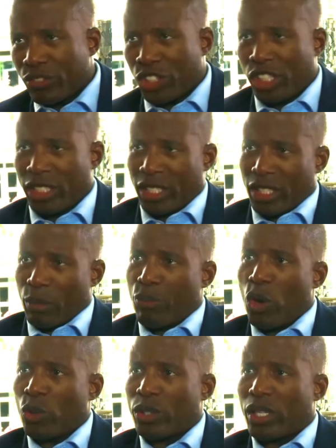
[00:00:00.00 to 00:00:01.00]
have cheated the
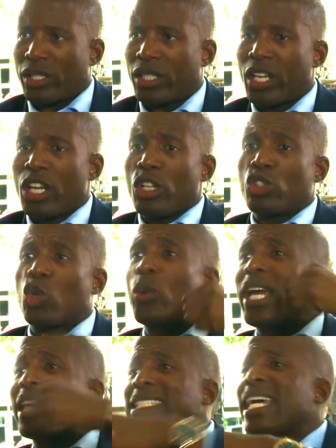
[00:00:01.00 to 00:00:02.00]
process. So
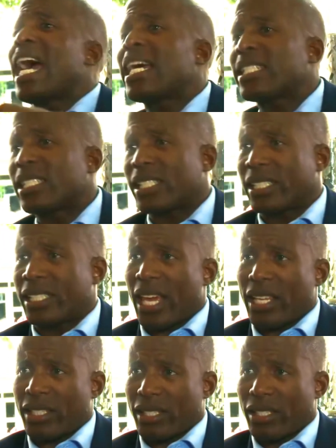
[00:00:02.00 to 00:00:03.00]
we attack
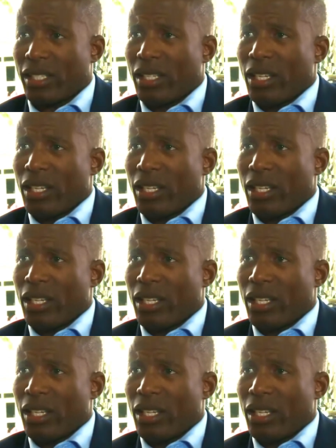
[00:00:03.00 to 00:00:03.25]
success.